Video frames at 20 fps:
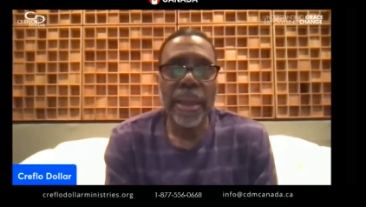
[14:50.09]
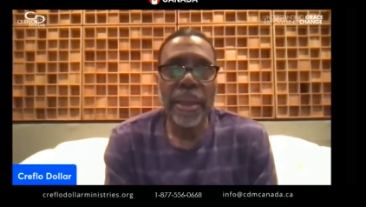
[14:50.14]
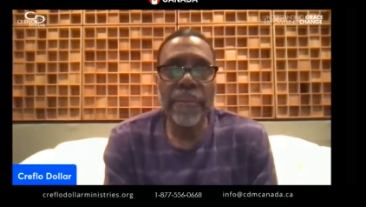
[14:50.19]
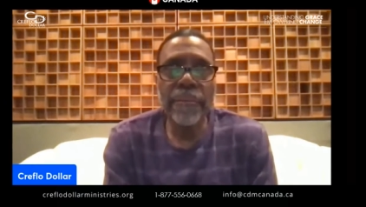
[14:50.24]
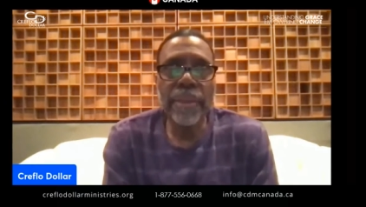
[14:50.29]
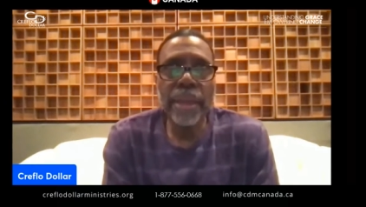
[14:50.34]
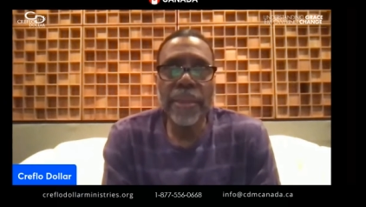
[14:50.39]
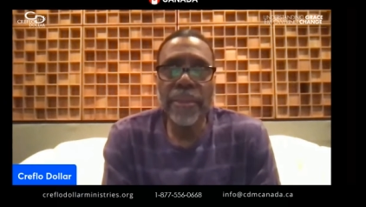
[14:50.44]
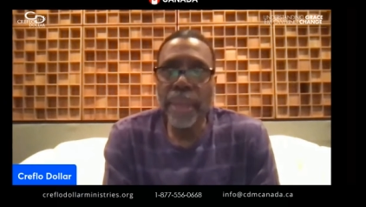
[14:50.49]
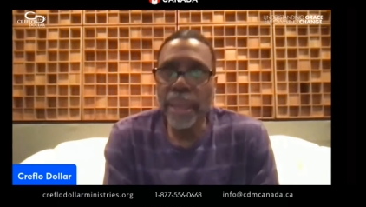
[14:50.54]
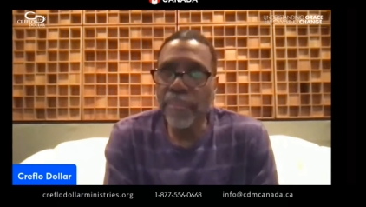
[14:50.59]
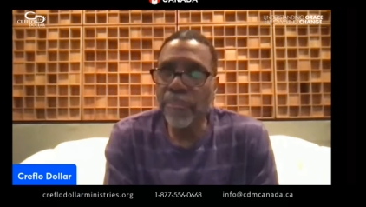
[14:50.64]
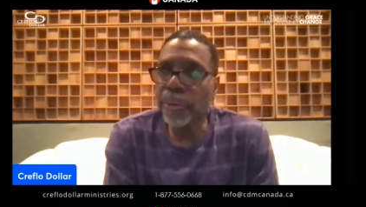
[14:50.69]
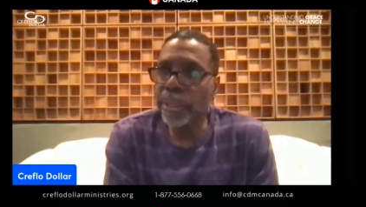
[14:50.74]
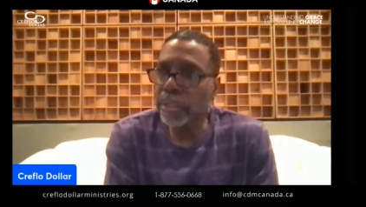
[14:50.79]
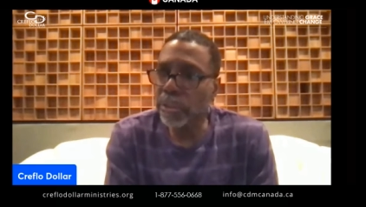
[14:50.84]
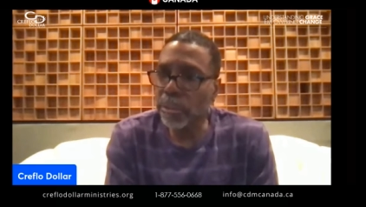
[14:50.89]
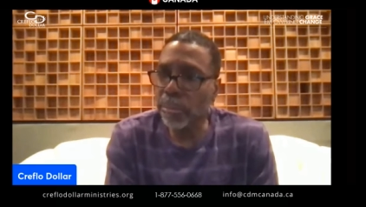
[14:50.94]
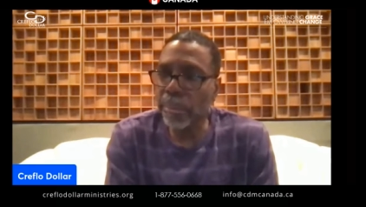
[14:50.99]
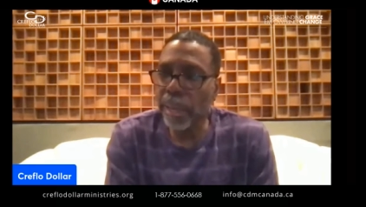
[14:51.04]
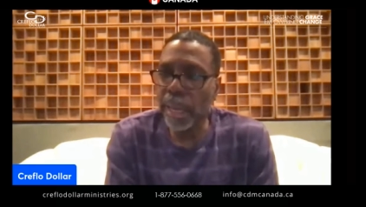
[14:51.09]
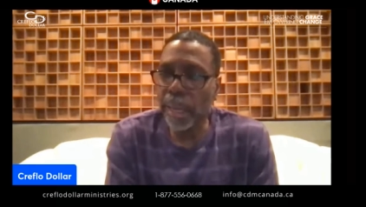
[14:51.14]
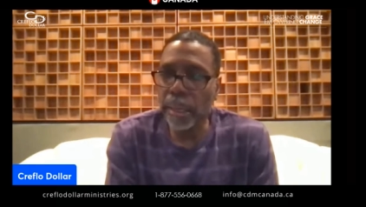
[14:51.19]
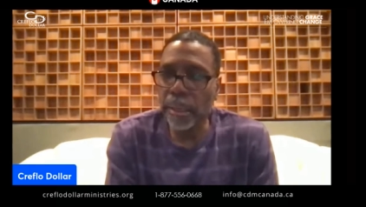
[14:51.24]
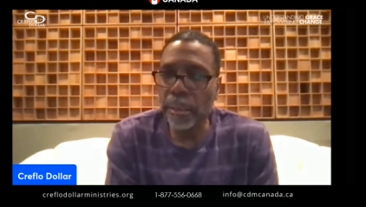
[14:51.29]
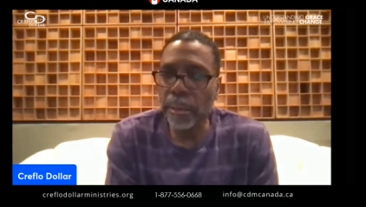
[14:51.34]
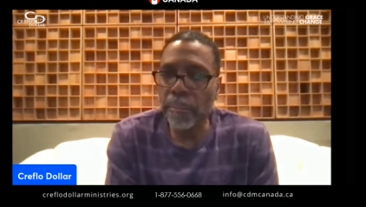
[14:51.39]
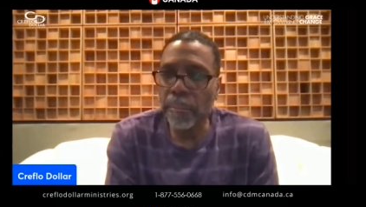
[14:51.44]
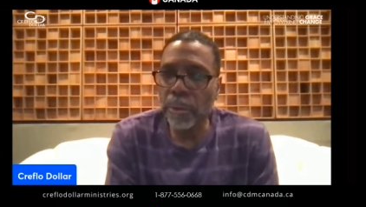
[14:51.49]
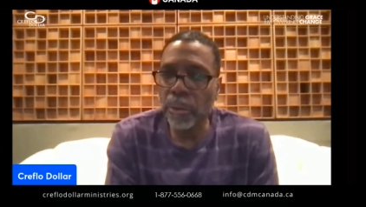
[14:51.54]
And, and that brings
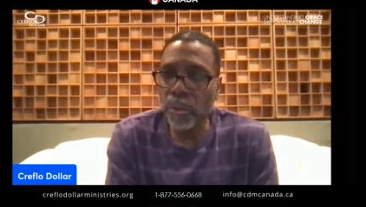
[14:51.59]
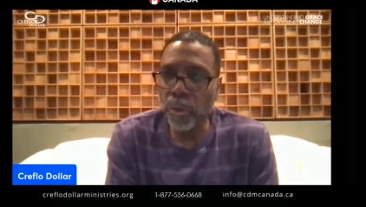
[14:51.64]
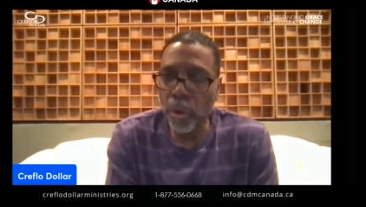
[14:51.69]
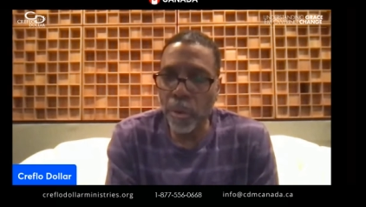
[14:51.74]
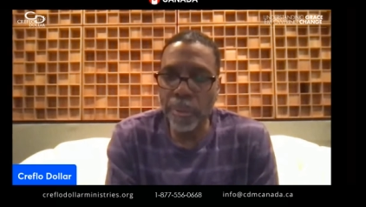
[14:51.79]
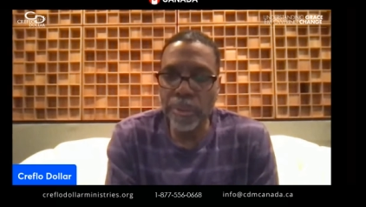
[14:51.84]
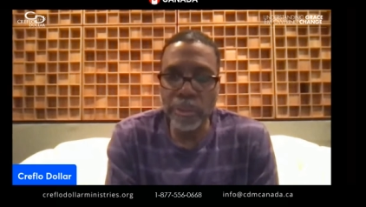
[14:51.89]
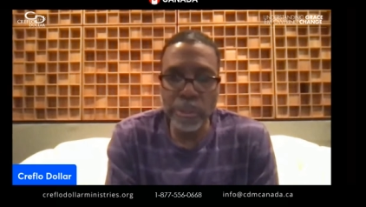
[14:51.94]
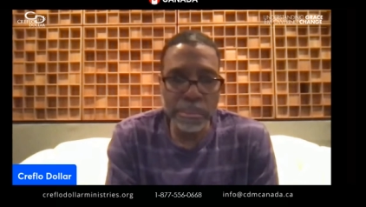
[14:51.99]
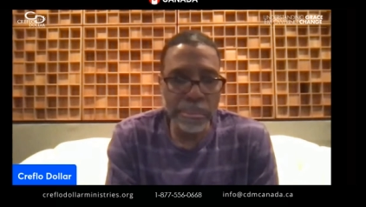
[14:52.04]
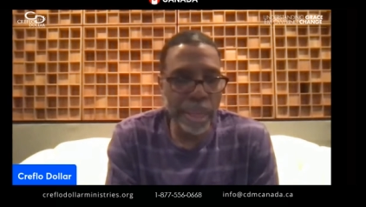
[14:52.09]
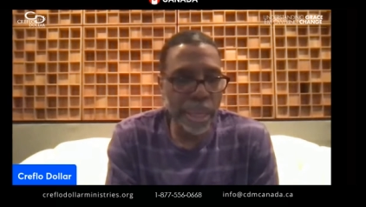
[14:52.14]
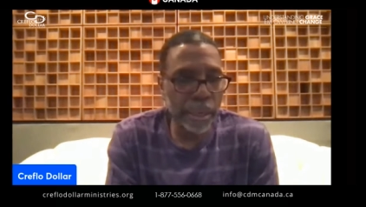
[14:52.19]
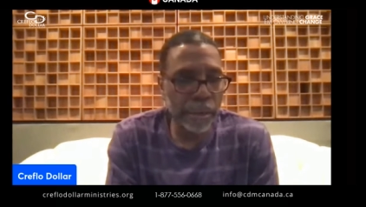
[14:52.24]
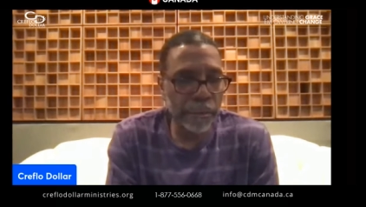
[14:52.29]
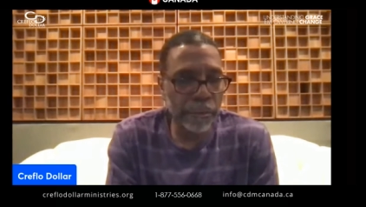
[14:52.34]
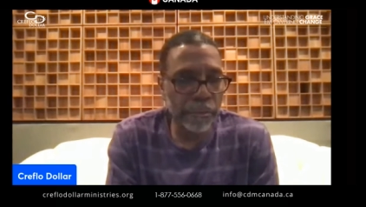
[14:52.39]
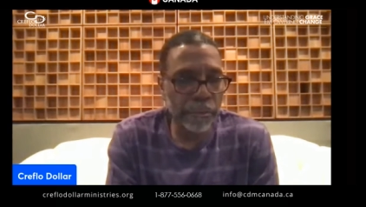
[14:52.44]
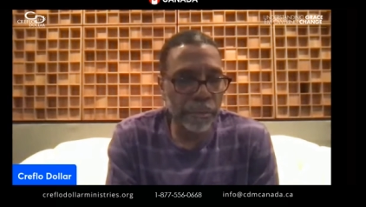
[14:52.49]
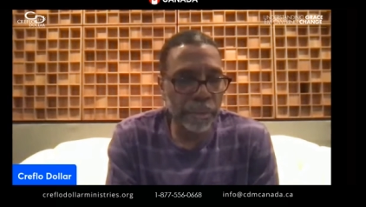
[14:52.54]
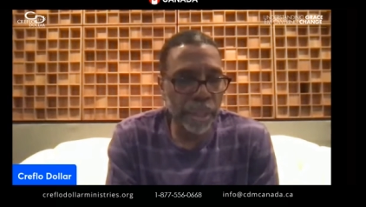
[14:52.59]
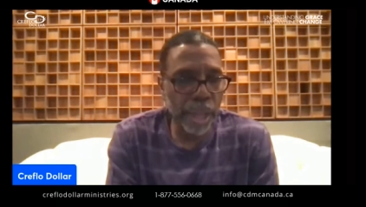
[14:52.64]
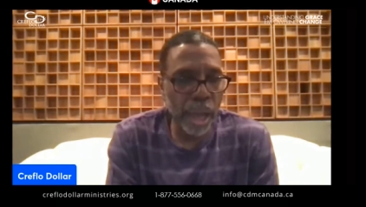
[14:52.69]
about an enormous amount of